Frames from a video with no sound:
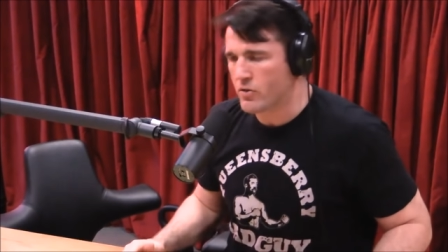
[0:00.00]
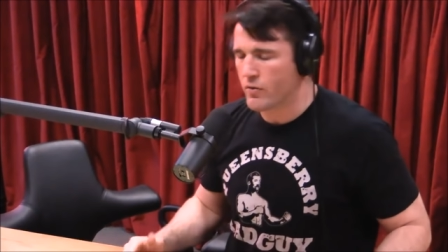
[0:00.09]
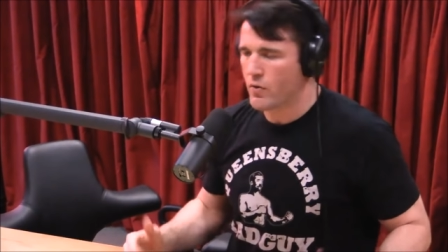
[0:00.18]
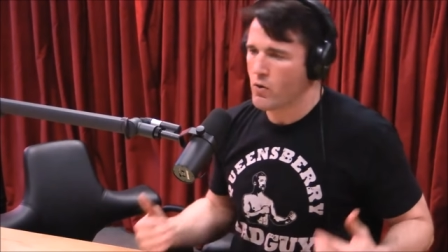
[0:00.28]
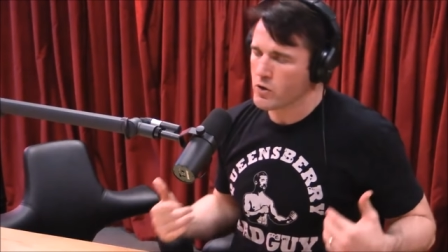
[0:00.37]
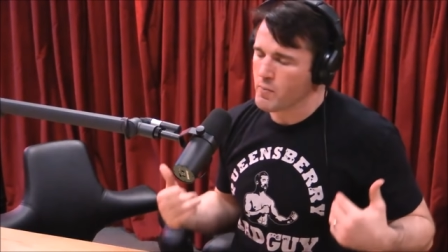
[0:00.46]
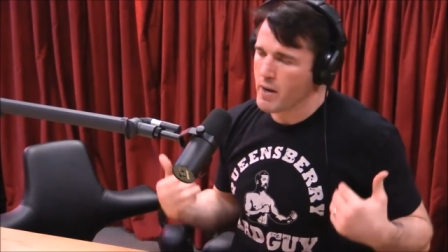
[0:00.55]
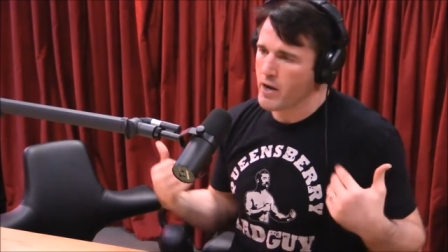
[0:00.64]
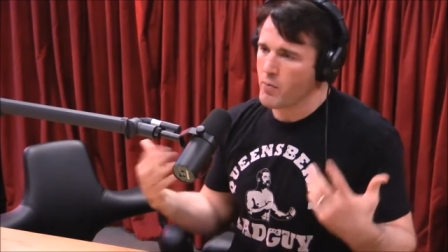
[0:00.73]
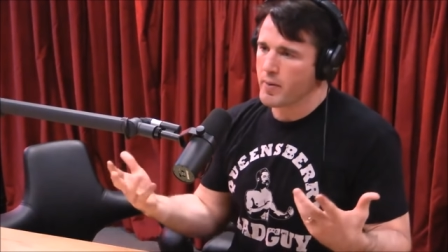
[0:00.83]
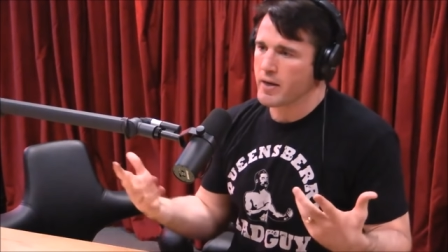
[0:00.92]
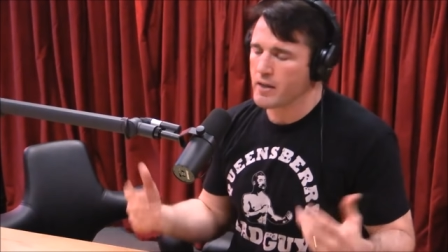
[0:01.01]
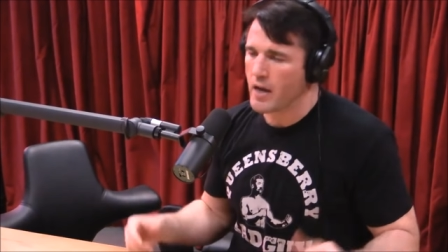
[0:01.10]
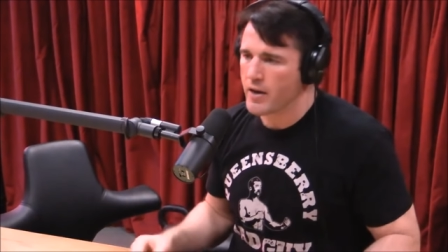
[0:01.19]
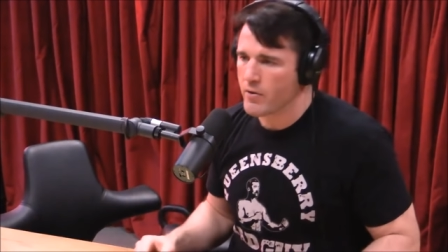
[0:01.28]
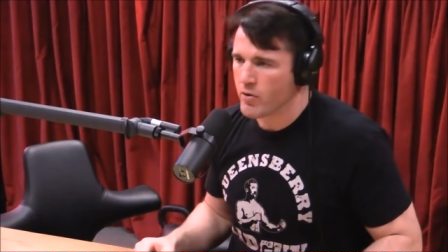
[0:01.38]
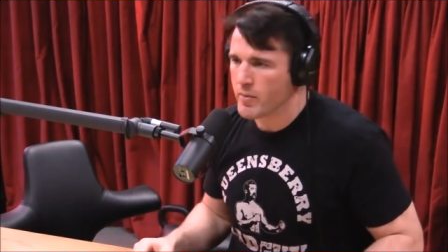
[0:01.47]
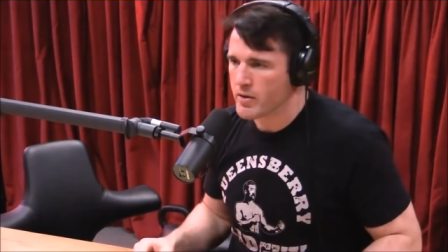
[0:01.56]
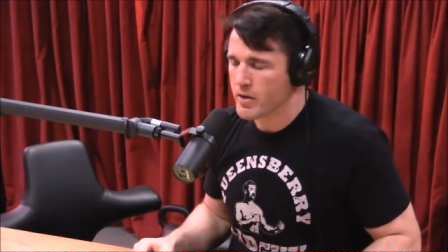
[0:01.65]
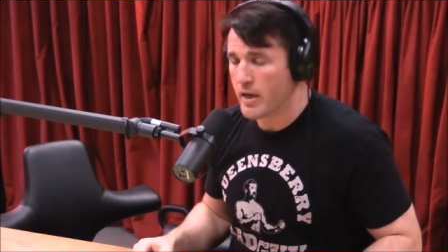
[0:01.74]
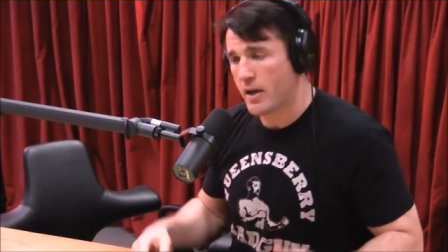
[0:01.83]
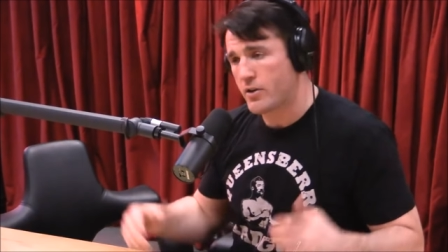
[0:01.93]
so of course my opening line to him
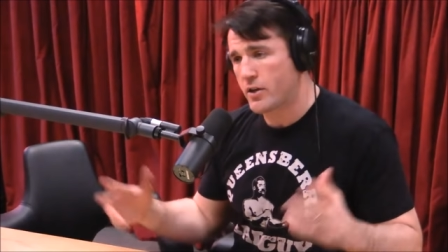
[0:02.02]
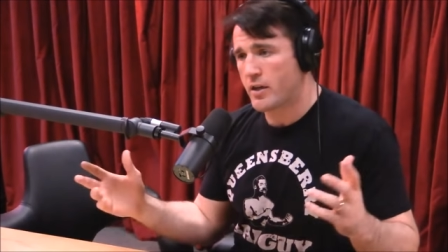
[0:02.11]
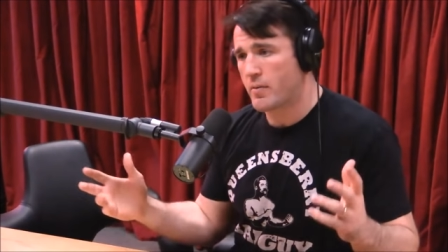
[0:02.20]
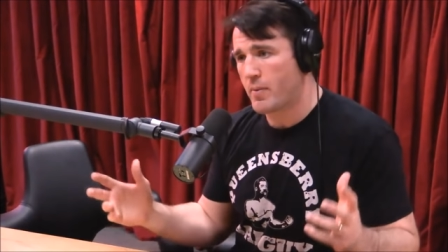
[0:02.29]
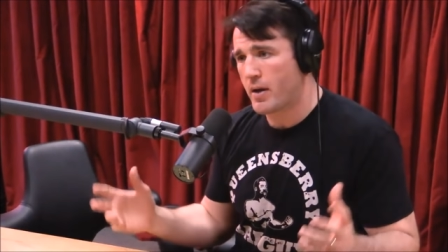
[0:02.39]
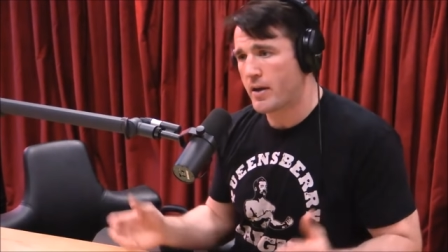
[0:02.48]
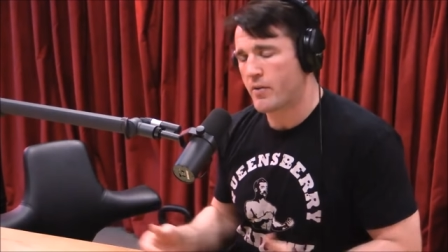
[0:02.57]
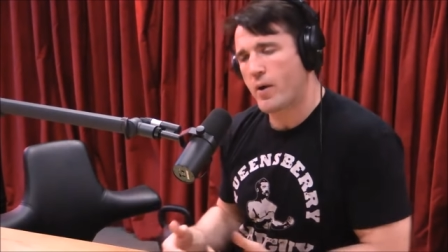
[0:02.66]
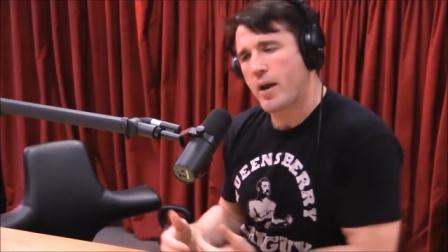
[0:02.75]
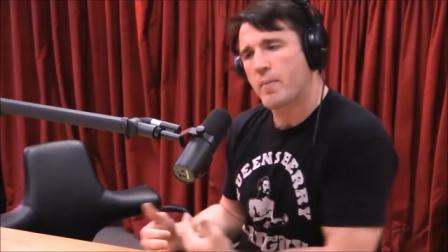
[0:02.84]
is, "Hey, how'd you get into podcast?" Right?